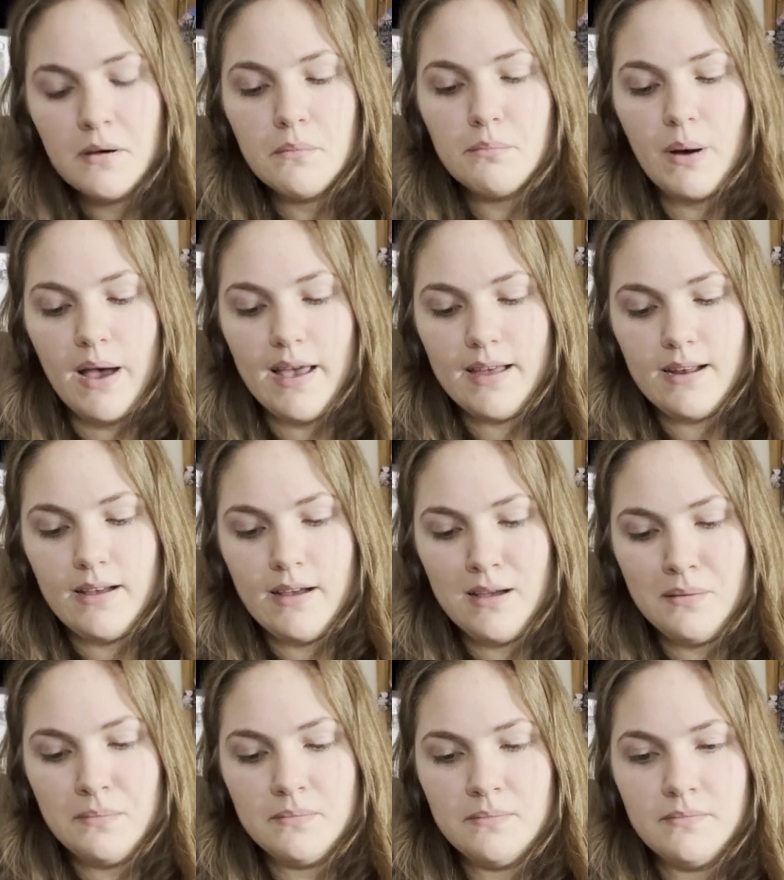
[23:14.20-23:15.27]
But
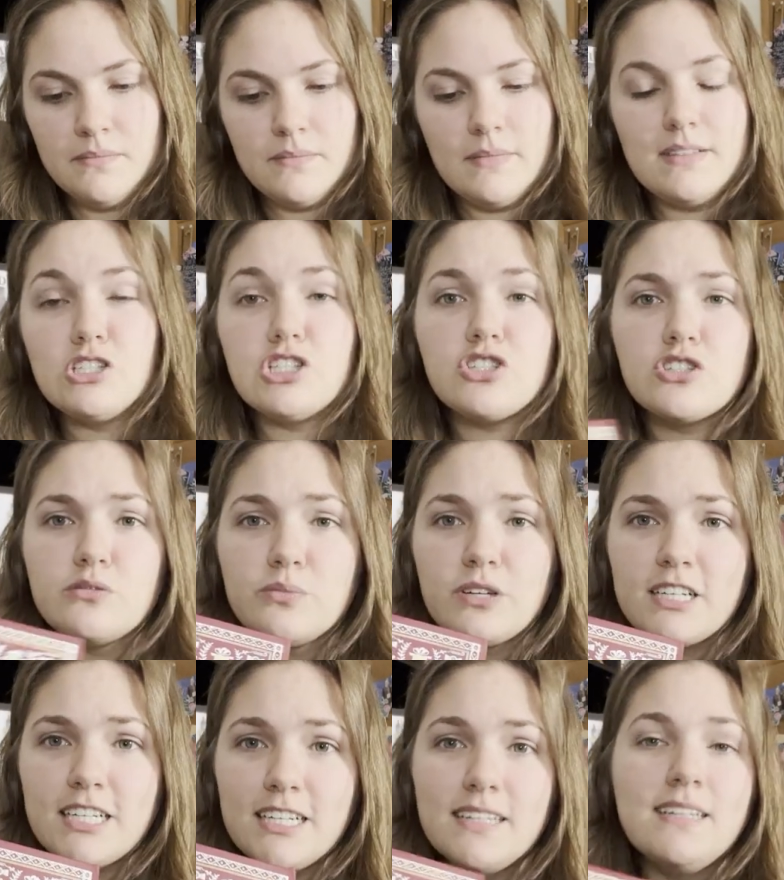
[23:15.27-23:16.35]
it's just so
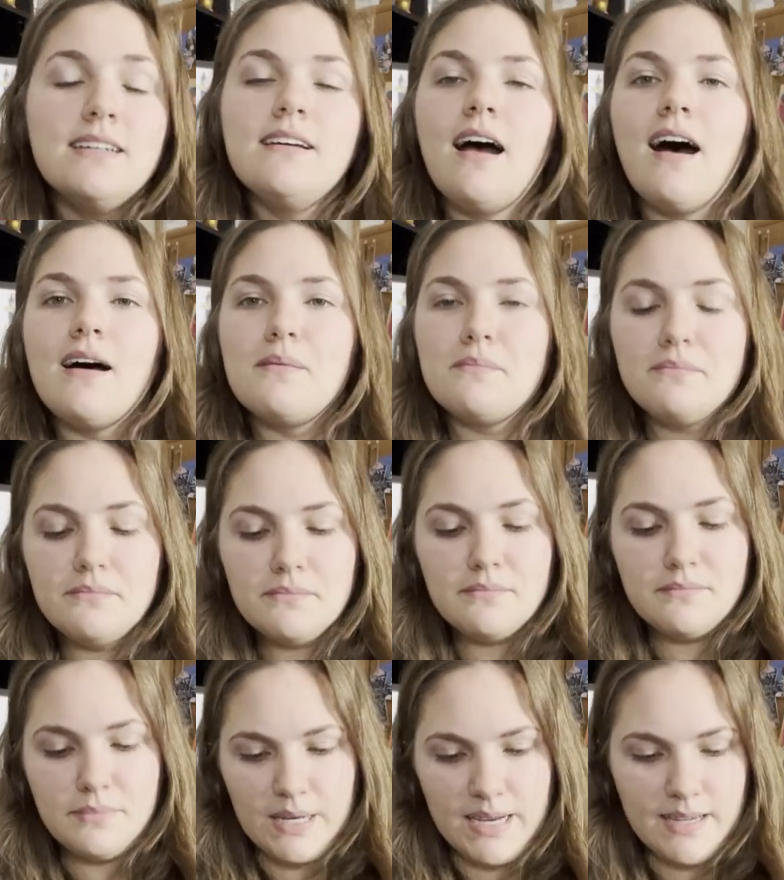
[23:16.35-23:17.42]
pretty.
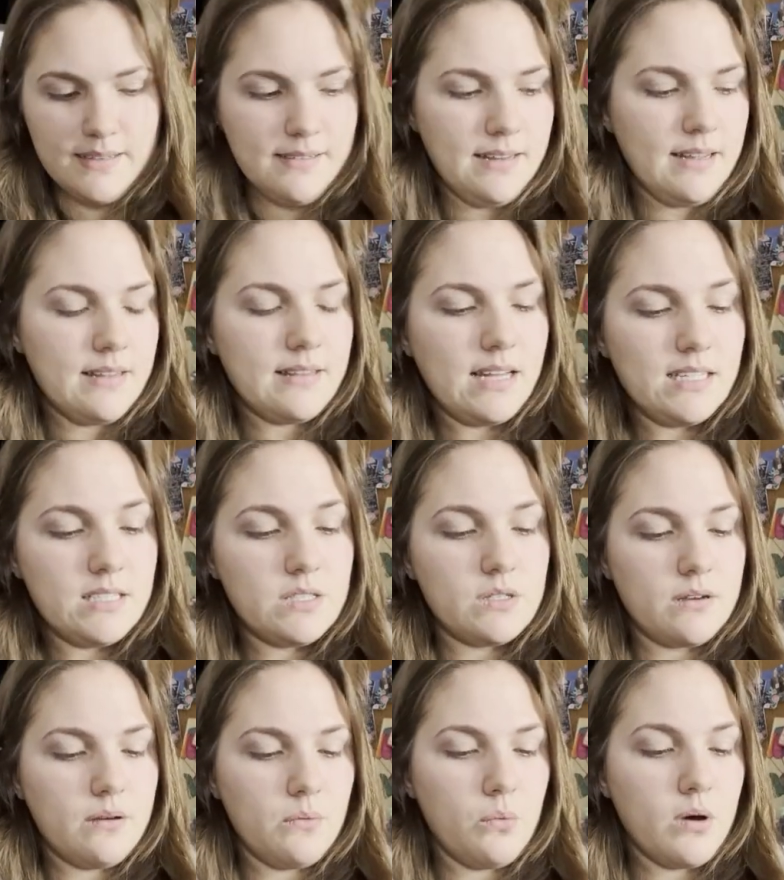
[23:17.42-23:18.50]
But that's
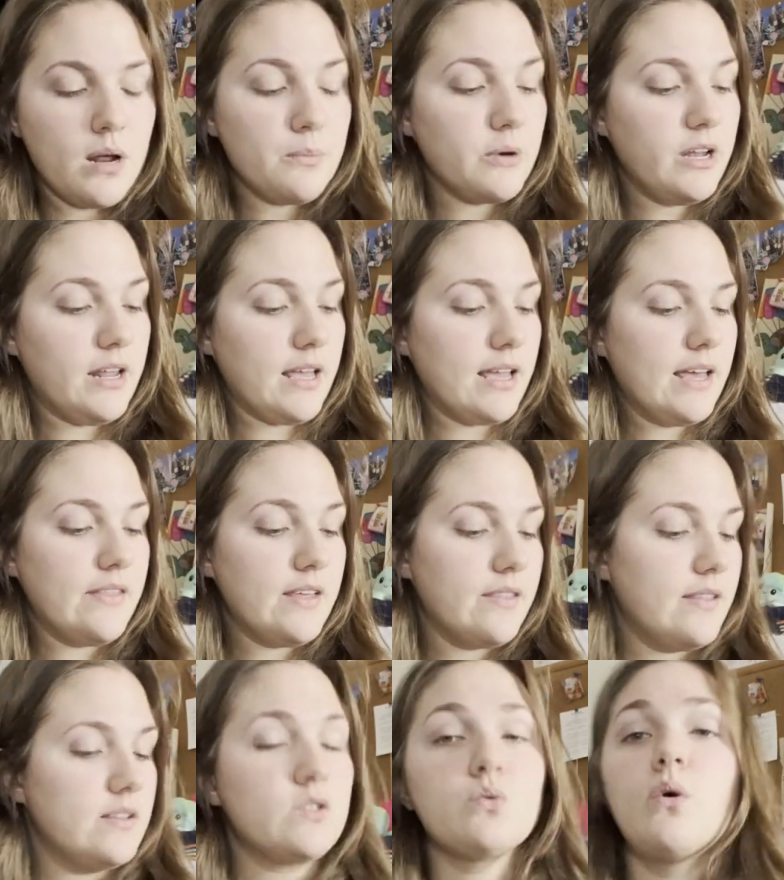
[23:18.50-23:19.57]
what I'm reading. And then
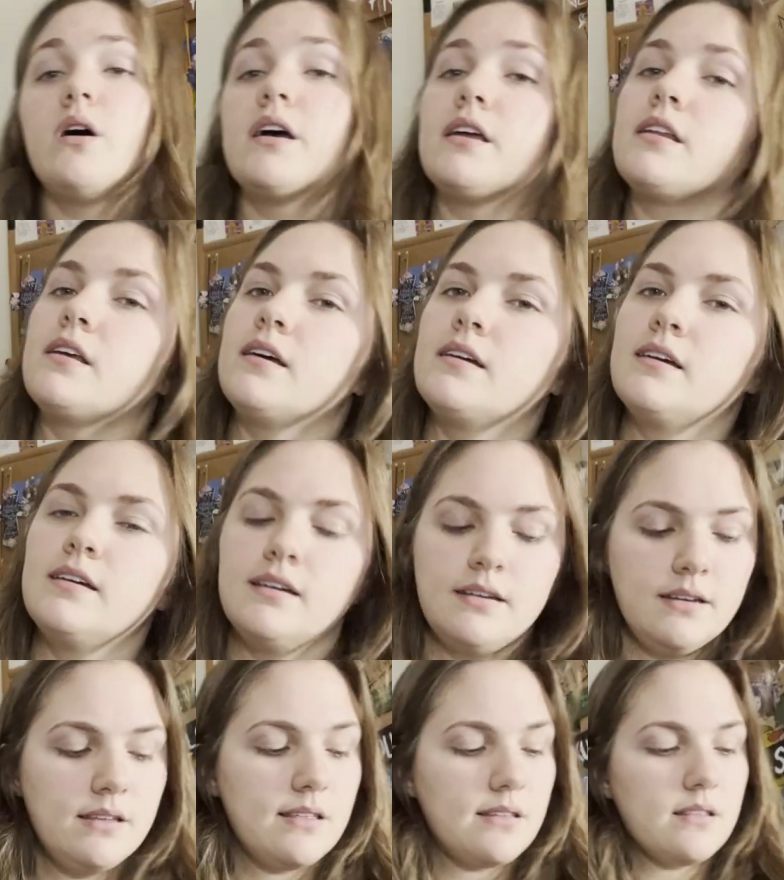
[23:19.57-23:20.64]
this one
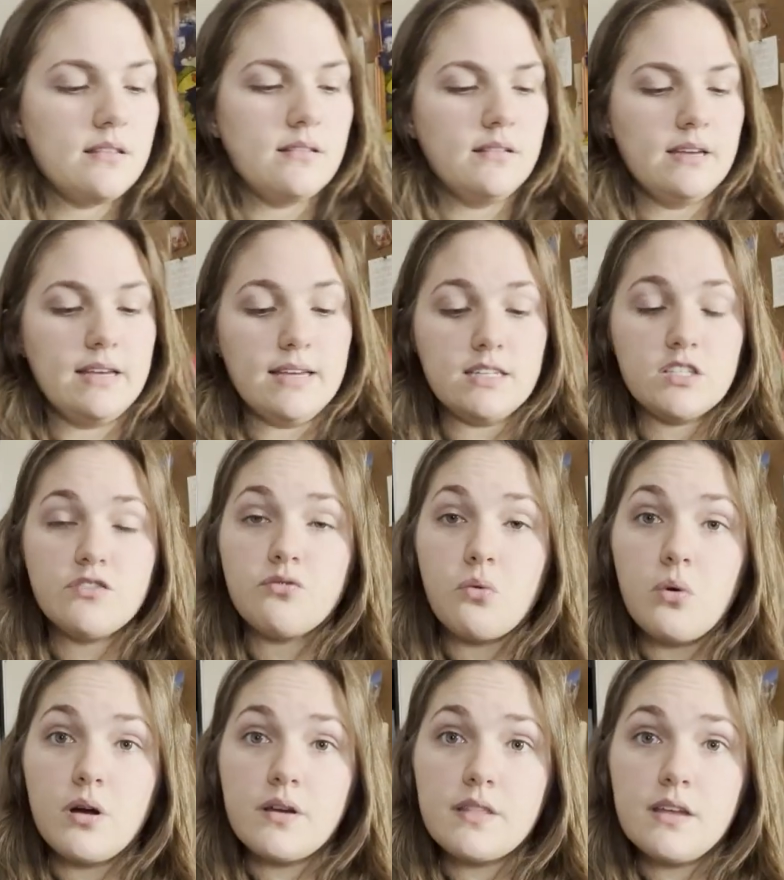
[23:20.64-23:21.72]
is
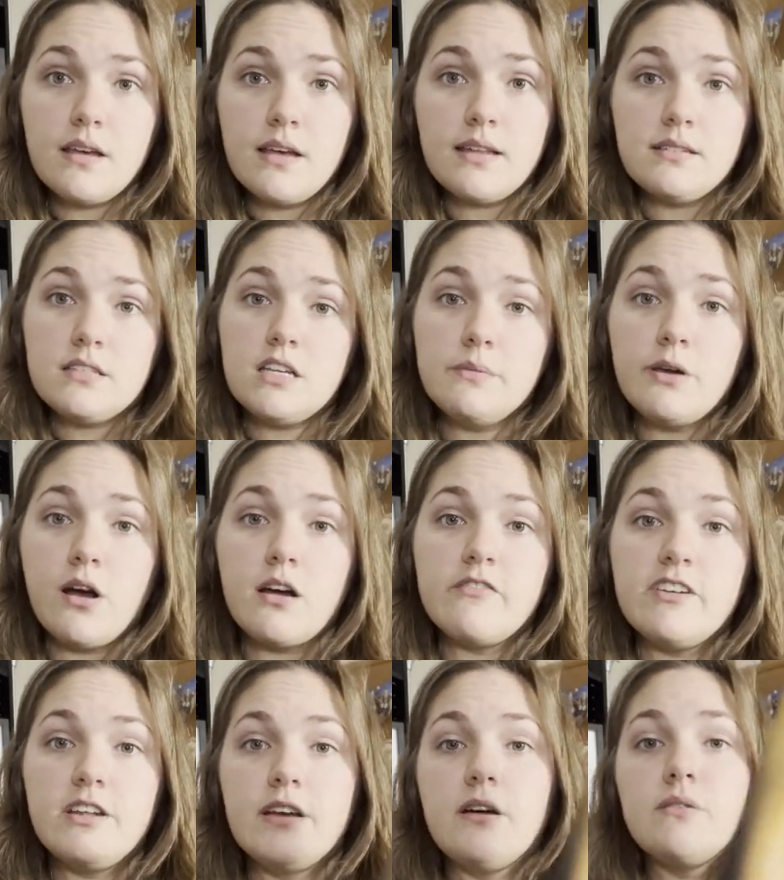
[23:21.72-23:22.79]
for the TBR
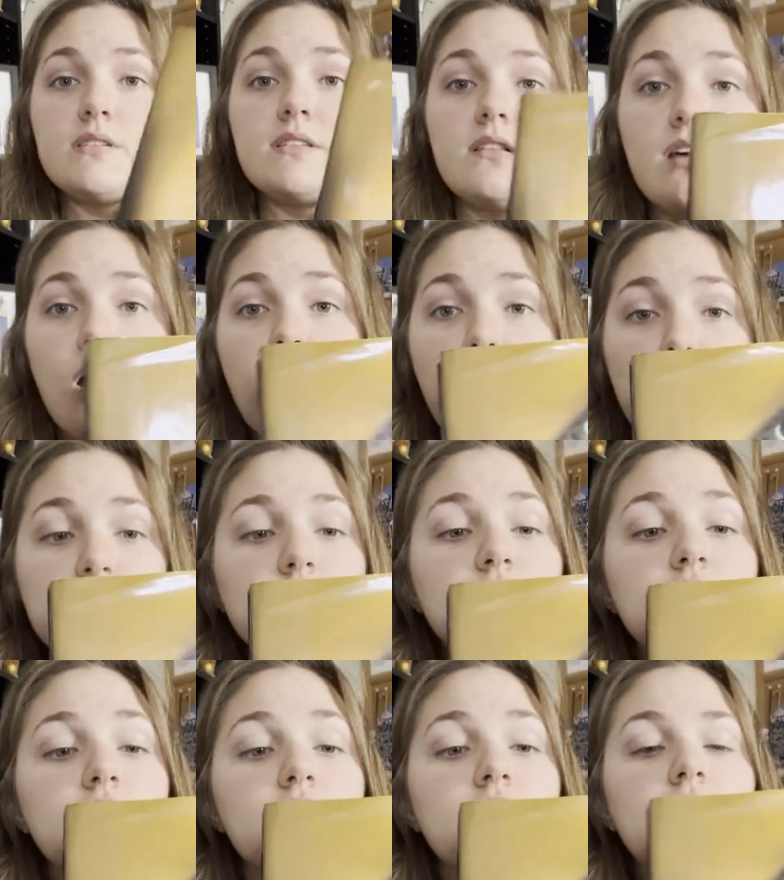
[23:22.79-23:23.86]
video, is the
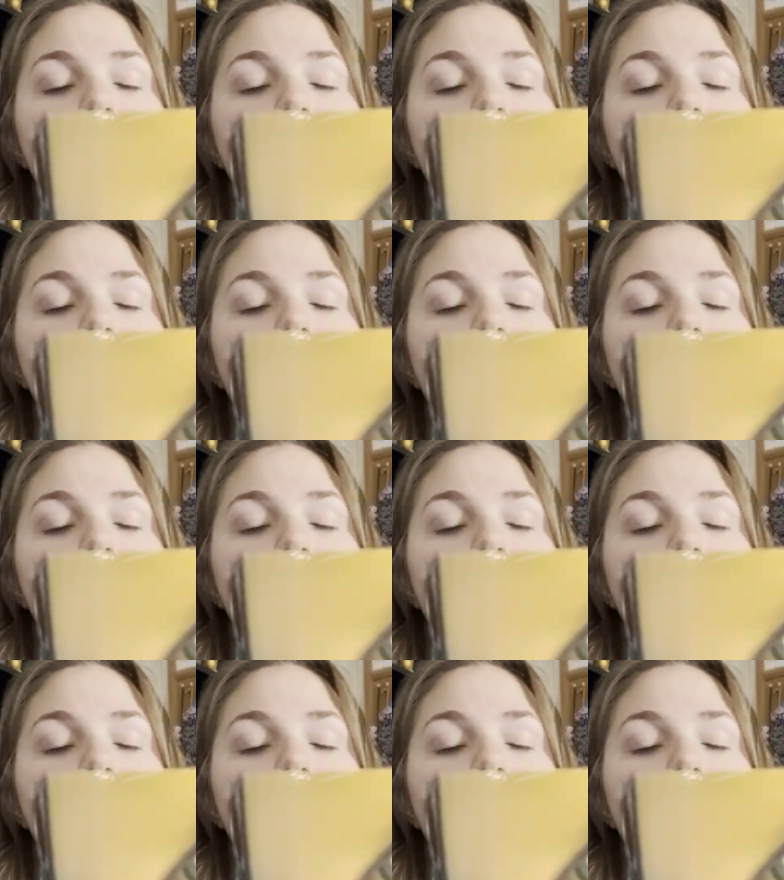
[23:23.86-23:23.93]
host.